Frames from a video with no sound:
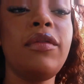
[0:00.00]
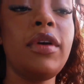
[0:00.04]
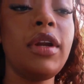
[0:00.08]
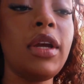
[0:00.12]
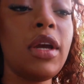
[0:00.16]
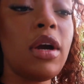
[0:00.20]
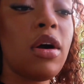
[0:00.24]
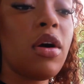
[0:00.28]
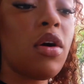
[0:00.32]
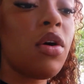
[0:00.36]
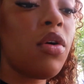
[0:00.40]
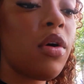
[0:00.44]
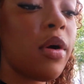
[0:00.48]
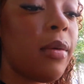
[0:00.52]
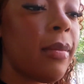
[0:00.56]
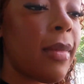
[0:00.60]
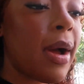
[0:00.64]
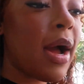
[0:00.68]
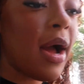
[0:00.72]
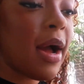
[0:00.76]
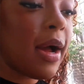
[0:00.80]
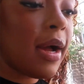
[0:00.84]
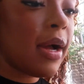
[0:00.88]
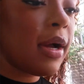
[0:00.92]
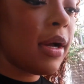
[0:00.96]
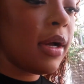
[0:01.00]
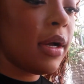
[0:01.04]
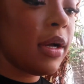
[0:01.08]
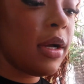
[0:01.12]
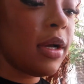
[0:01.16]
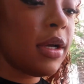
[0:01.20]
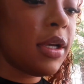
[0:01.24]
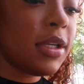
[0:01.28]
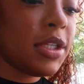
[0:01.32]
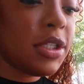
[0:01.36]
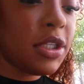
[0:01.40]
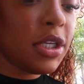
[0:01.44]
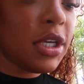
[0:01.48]
video on my
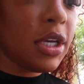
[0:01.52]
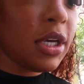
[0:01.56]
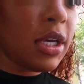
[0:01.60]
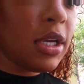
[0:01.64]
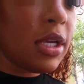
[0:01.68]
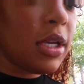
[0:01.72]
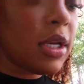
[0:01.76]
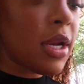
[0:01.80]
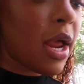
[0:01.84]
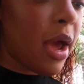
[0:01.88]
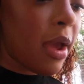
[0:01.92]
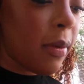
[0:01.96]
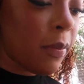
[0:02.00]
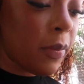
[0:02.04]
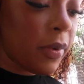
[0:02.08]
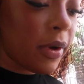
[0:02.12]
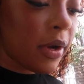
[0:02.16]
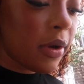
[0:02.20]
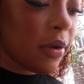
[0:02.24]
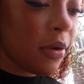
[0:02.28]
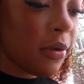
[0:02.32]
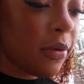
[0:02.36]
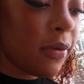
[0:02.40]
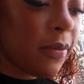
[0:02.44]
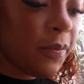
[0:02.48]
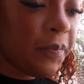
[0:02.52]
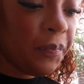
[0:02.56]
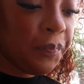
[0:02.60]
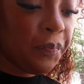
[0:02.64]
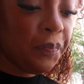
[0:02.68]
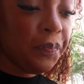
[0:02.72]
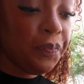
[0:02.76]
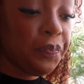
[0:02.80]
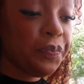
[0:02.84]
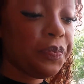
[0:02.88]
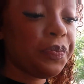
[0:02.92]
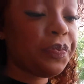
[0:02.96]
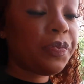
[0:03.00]
uh, chin lipo
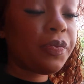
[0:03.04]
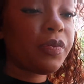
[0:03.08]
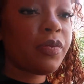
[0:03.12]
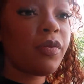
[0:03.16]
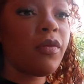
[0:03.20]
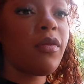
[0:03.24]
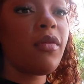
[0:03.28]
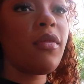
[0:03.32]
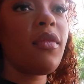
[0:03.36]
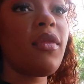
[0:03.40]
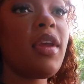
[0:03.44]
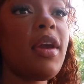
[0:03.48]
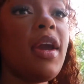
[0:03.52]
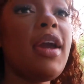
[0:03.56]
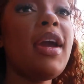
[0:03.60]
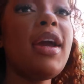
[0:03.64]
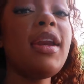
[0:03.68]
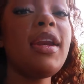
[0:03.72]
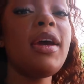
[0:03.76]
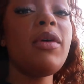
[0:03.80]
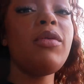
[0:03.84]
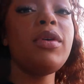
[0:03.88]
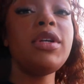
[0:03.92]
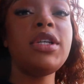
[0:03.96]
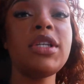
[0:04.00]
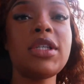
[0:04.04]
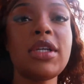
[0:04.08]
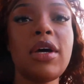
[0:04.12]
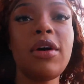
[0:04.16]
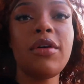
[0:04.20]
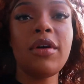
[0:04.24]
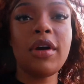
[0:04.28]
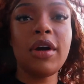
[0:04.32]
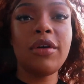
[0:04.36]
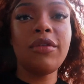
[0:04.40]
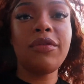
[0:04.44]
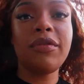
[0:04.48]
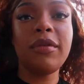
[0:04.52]
and then we just
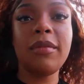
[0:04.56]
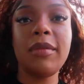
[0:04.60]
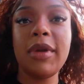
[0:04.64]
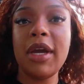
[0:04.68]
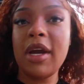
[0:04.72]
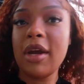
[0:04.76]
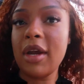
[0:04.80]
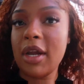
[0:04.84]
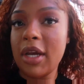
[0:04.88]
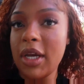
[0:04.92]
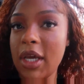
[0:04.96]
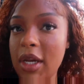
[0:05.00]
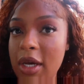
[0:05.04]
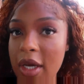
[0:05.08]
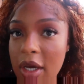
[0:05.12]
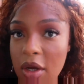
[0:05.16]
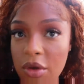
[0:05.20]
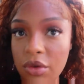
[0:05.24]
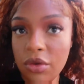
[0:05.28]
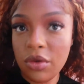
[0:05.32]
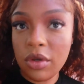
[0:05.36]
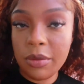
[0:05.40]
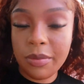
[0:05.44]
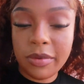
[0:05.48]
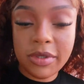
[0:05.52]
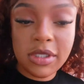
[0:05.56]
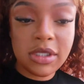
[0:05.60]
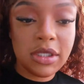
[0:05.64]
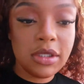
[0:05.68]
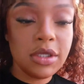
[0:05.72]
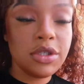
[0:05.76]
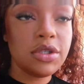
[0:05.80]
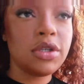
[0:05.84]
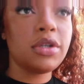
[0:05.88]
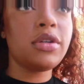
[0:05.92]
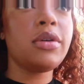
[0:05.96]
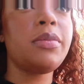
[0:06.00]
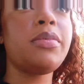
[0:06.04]
gonna go from there and then they're gonna do the
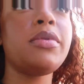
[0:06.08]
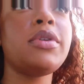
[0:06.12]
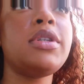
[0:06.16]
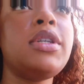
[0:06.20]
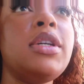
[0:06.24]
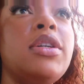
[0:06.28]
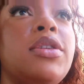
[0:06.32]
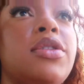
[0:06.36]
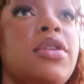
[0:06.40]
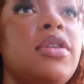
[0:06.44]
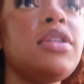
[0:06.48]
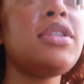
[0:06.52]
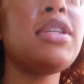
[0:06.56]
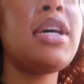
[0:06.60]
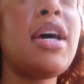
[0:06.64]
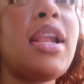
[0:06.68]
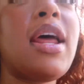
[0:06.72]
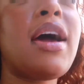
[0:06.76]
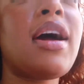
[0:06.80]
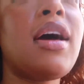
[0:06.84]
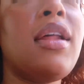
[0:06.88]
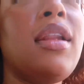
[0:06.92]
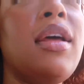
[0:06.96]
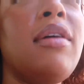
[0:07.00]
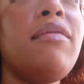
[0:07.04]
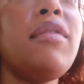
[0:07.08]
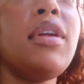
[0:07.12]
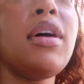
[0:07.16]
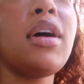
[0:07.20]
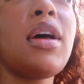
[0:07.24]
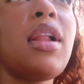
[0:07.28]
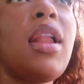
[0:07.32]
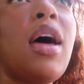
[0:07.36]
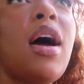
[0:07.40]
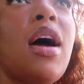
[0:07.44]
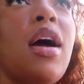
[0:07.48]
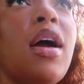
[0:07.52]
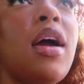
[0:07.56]
procedure the procedure is at like 11
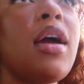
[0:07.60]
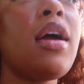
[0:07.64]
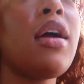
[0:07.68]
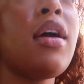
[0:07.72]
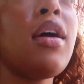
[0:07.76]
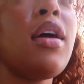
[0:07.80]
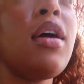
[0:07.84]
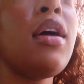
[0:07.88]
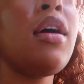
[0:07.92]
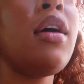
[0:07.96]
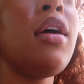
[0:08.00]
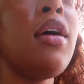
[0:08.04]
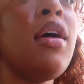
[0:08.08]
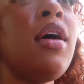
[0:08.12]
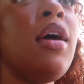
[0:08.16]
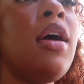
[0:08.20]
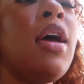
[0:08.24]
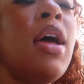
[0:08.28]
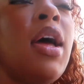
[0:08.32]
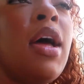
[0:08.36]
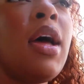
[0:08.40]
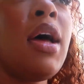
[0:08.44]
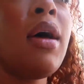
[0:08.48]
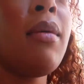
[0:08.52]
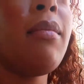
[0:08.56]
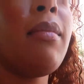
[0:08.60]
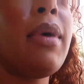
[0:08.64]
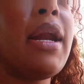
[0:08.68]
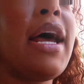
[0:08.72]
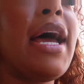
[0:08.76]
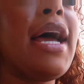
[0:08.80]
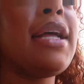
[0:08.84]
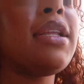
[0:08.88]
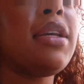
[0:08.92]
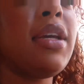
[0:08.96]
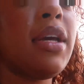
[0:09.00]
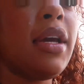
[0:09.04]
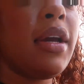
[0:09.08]
o'clock but i
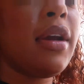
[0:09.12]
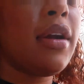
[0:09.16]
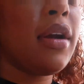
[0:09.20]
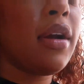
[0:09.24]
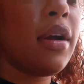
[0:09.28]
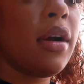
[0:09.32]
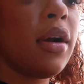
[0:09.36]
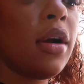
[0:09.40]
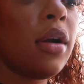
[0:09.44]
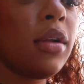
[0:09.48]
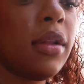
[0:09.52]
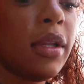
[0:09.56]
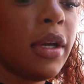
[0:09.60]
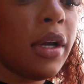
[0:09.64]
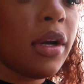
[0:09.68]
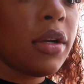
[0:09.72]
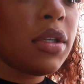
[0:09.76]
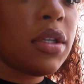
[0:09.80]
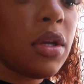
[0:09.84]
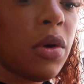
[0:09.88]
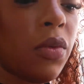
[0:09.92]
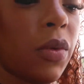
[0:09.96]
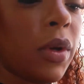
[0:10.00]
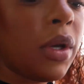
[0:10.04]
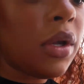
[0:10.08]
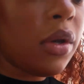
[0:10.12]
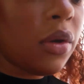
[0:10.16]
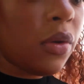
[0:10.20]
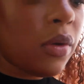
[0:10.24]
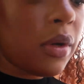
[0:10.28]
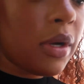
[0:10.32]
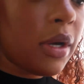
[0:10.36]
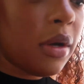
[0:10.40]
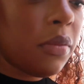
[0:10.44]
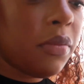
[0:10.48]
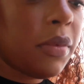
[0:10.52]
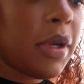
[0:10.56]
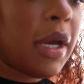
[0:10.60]
had to get here earlier so we can do
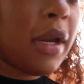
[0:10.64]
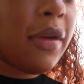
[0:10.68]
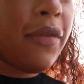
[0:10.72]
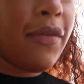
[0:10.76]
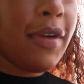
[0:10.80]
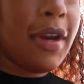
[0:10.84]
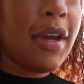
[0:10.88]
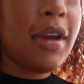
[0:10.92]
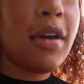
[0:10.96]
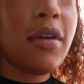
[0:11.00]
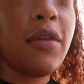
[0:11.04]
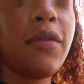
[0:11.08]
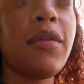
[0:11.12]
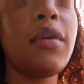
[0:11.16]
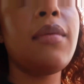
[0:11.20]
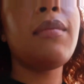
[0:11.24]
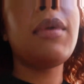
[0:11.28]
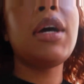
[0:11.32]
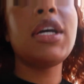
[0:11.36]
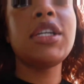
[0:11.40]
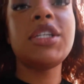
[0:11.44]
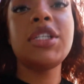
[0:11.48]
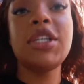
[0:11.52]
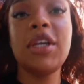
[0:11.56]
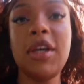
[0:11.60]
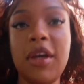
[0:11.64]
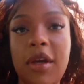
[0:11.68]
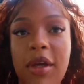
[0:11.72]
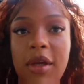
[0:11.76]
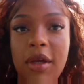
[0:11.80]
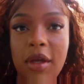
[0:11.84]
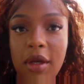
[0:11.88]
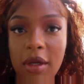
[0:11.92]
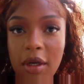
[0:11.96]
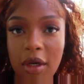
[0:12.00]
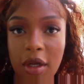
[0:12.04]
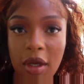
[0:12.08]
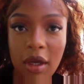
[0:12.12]
an updated video for my chin
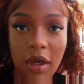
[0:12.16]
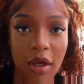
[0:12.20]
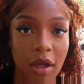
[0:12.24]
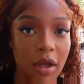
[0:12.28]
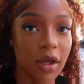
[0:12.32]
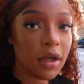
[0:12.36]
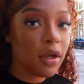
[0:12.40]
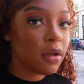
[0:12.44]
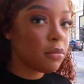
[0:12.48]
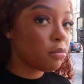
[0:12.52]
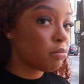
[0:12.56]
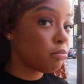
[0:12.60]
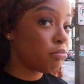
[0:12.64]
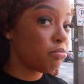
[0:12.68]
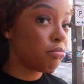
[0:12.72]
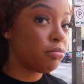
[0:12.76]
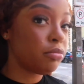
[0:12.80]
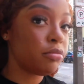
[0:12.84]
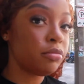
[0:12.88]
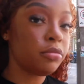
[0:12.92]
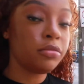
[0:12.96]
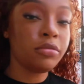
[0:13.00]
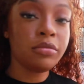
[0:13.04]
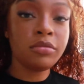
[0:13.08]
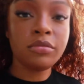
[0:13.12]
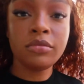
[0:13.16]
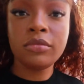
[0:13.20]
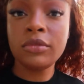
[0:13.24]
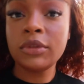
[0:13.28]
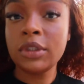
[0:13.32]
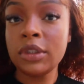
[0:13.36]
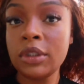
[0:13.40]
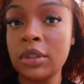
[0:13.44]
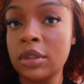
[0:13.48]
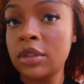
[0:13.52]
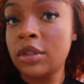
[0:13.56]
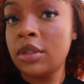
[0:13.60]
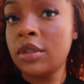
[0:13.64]
and
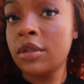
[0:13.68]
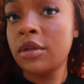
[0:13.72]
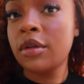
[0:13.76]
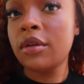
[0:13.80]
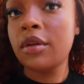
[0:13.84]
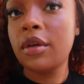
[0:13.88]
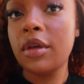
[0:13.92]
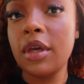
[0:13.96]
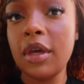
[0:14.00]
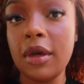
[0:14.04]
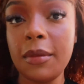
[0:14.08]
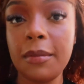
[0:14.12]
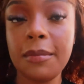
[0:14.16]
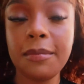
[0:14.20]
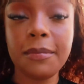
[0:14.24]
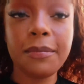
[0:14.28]
yeah